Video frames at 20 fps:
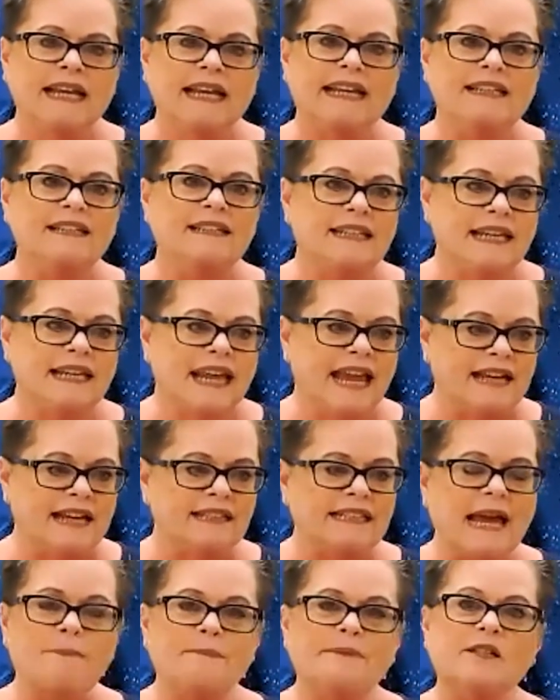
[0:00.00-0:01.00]

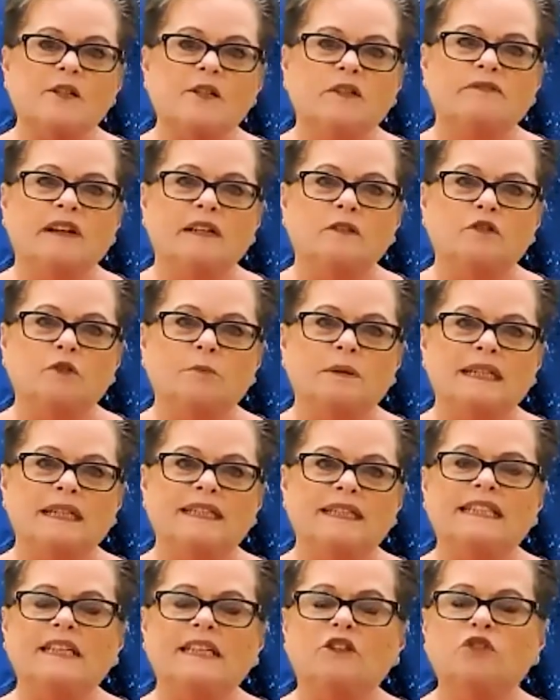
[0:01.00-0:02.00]
indicate absolute vulnerability,